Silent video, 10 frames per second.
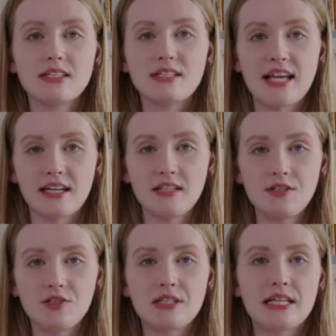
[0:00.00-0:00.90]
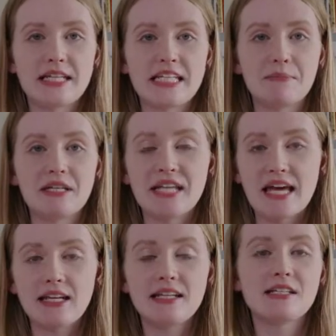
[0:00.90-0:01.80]
Second, it needs to be
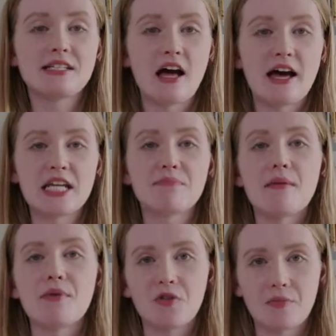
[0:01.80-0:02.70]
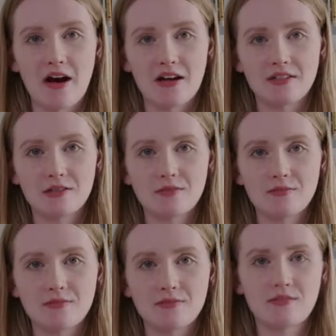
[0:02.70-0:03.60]
dated and signed by both parties.
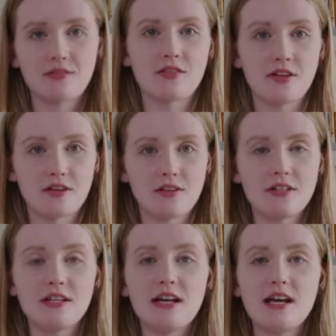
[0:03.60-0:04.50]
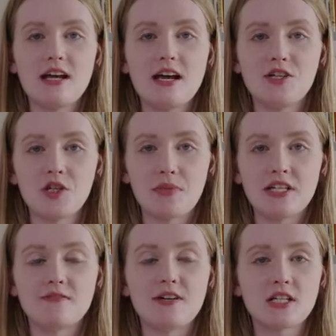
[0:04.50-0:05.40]
Third, it should be
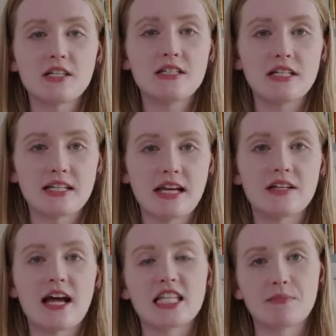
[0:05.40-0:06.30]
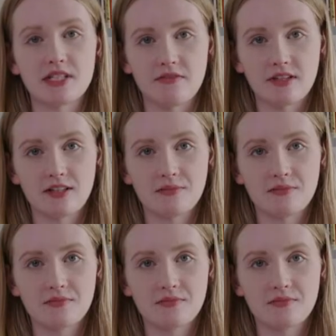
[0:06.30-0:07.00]
sufficiently detailed and specific.